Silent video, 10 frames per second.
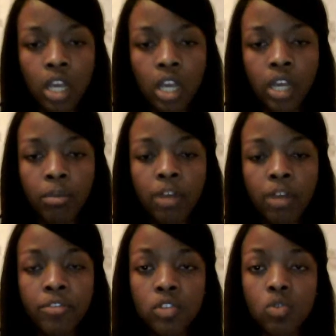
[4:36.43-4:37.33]
I
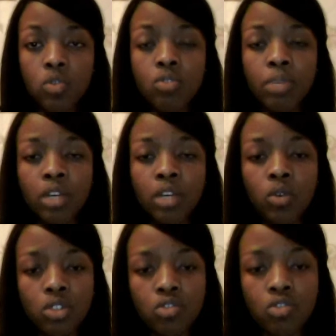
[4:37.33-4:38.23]
videoed my
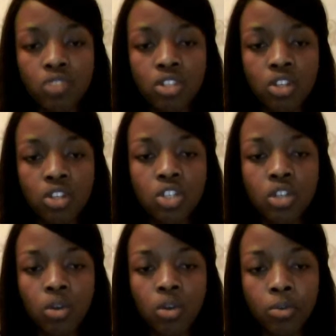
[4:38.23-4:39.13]
audience research
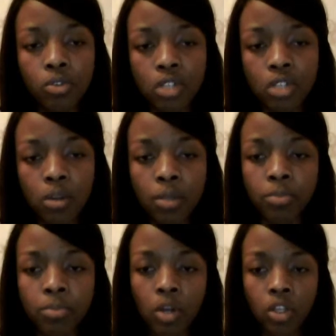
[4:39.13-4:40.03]
and uploaded it on my
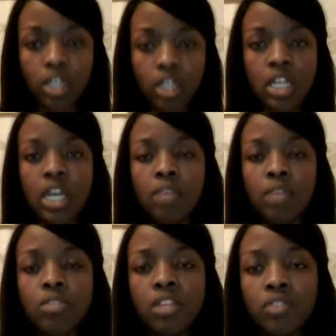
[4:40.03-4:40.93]
blog
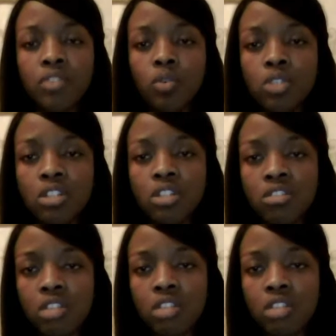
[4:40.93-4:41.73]
to give an audience